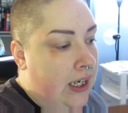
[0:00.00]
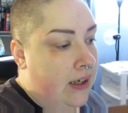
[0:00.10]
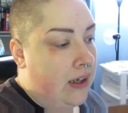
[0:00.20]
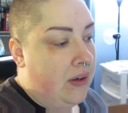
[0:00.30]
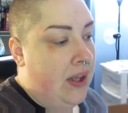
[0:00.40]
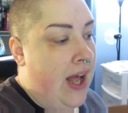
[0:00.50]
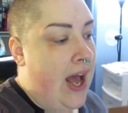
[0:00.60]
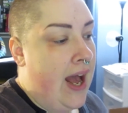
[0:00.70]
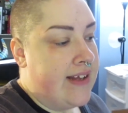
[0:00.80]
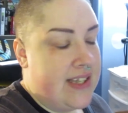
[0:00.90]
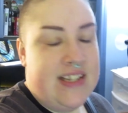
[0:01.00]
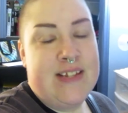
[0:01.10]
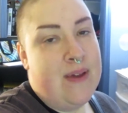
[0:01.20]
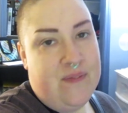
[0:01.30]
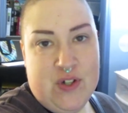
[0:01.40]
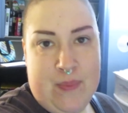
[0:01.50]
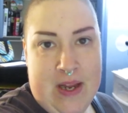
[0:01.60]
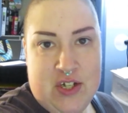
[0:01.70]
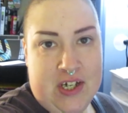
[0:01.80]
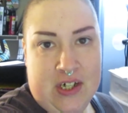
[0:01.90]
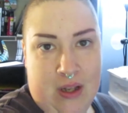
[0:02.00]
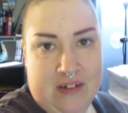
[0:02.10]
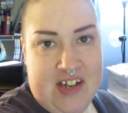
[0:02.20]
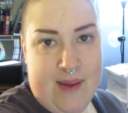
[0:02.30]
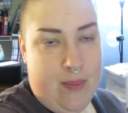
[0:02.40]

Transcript: I don't know since it's my first paycheck in a long time,